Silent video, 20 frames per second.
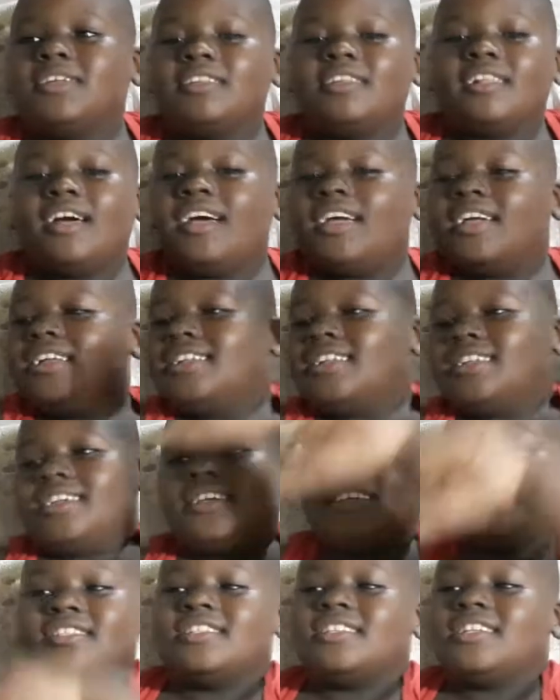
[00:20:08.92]
like
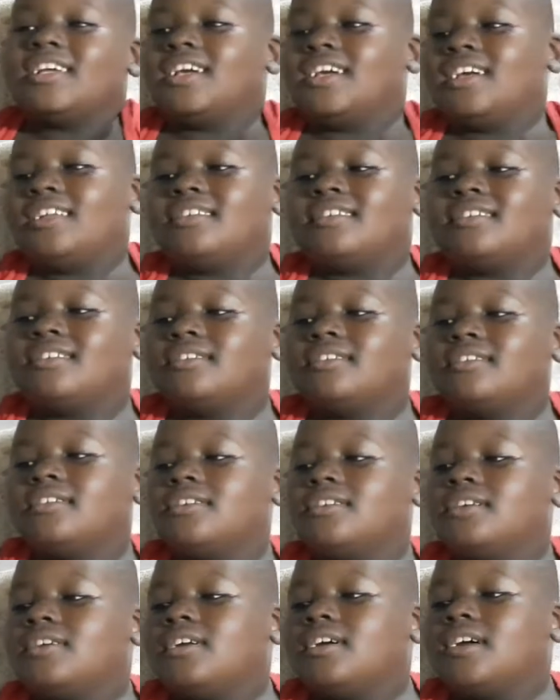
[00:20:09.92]
this. Then
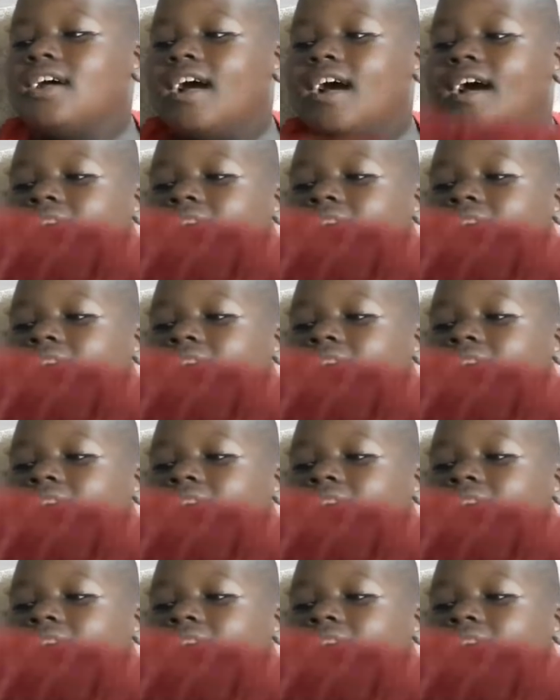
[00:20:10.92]
I